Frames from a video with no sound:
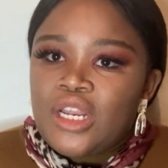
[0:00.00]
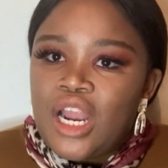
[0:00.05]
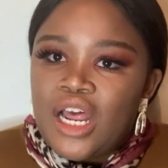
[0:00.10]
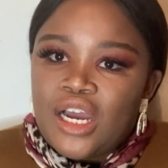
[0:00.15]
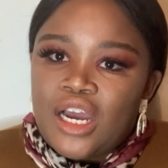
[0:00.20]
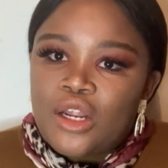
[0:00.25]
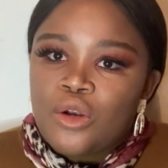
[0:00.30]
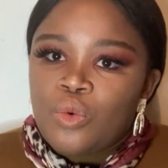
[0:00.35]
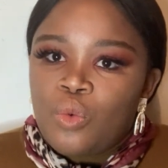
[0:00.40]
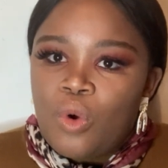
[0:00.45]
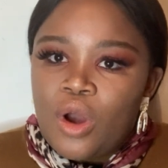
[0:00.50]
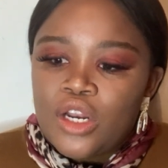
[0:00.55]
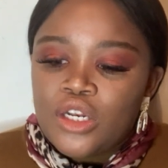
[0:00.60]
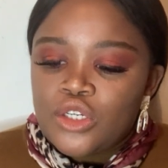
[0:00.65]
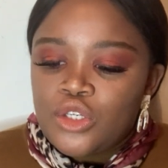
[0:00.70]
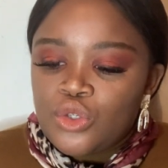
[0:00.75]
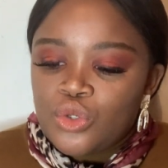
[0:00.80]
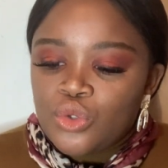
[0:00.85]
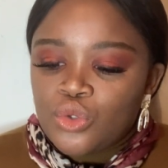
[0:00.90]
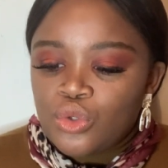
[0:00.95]
Like, I'd
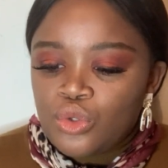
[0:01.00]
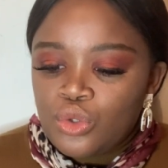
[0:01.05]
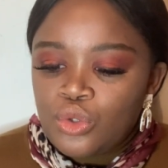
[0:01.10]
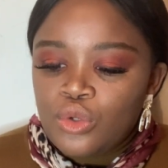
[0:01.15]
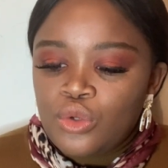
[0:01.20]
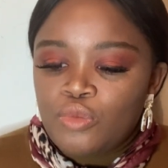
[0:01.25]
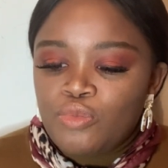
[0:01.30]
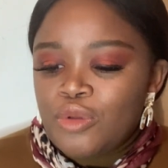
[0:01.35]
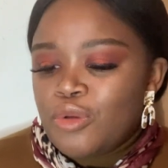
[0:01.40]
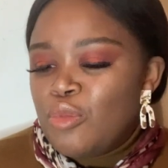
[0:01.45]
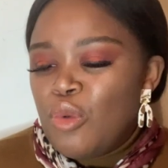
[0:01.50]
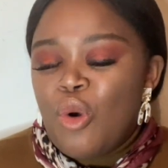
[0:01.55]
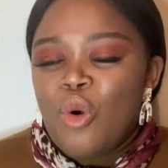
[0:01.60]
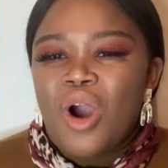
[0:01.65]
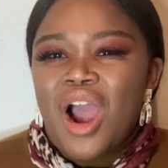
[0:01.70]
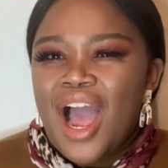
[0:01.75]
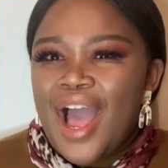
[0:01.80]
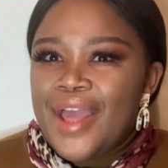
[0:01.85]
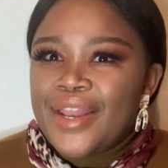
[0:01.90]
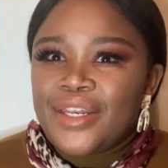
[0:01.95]
want to be more
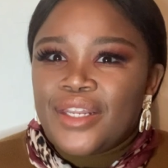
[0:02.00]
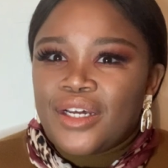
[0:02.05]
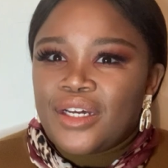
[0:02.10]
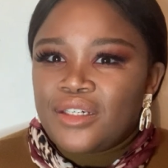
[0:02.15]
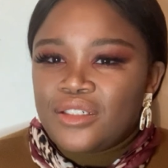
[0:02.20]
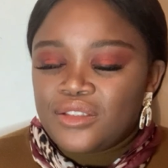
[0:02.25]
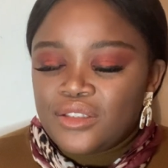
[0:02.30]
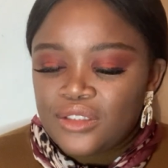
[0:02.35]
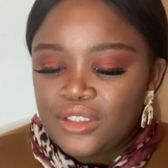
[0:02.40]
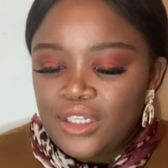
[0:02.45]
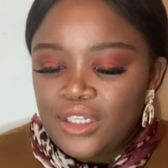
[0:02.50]
kinder.